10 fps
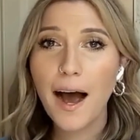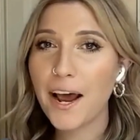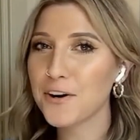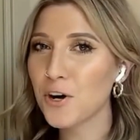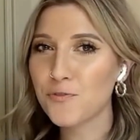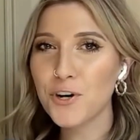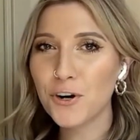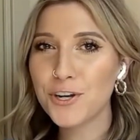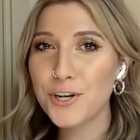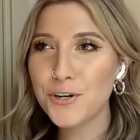I don't know if
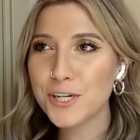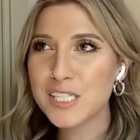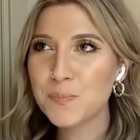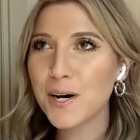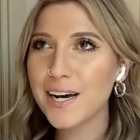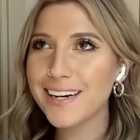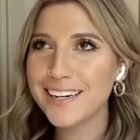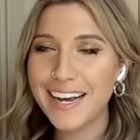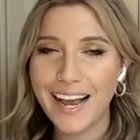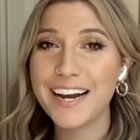y'all can notice, but,
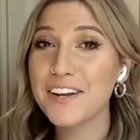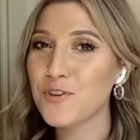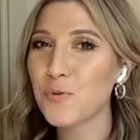and if